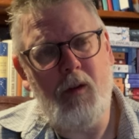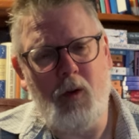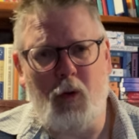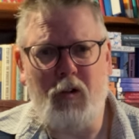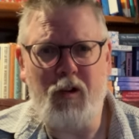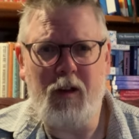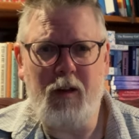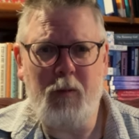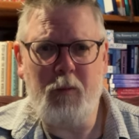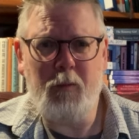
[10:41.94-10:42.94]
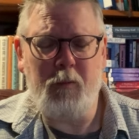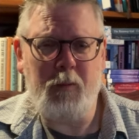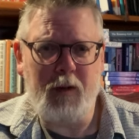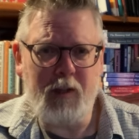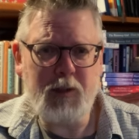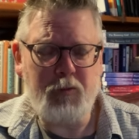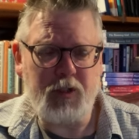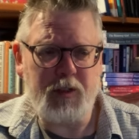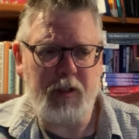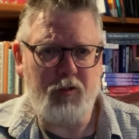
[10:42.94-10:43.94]
gory police
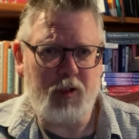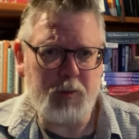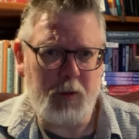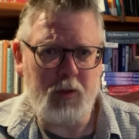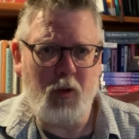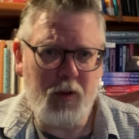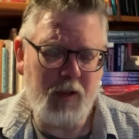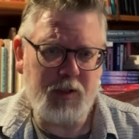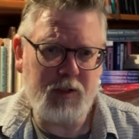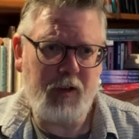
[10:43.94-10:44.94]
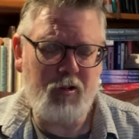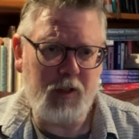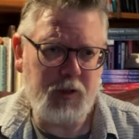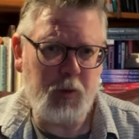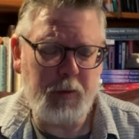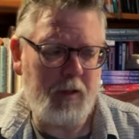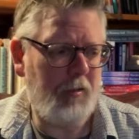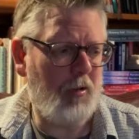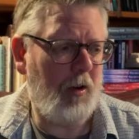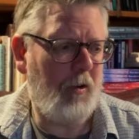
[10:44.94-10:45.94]
procedurals, but not necessarily
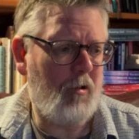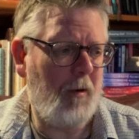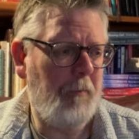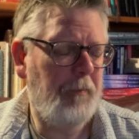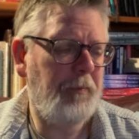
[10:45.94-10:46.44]
supernatural horror.